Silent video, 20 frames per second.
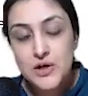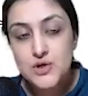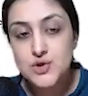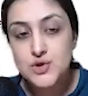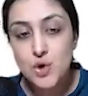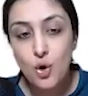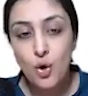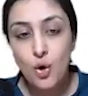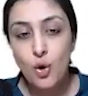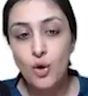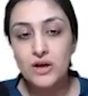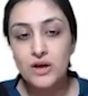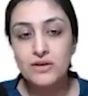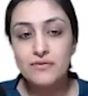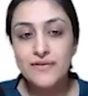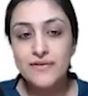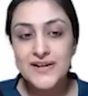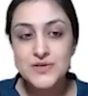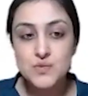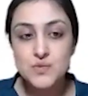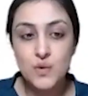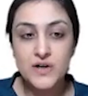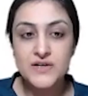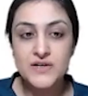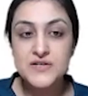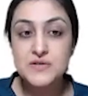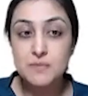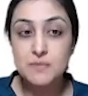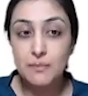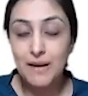So always
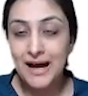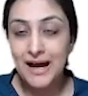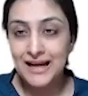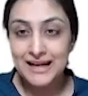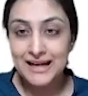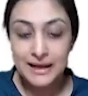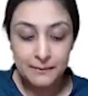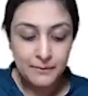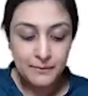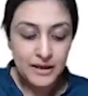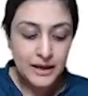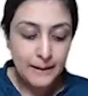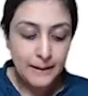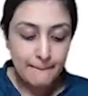what is my aim?